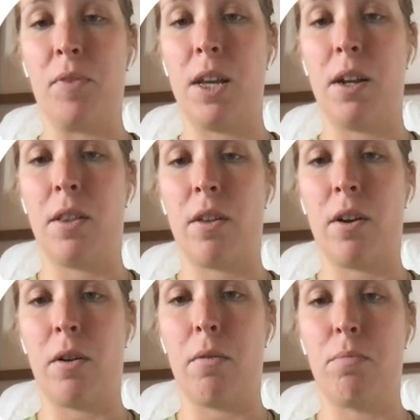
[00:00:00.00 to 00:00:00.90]
in
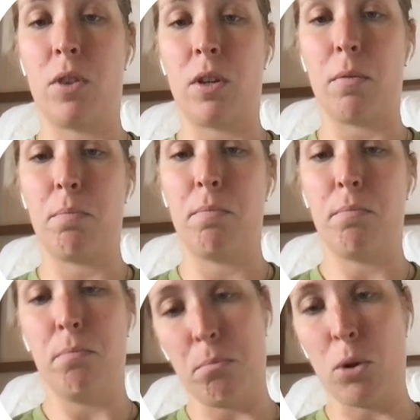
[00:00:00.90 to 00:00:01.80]
the
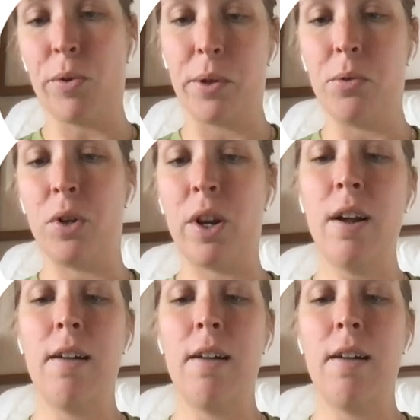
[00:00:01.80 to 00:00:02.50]
maroon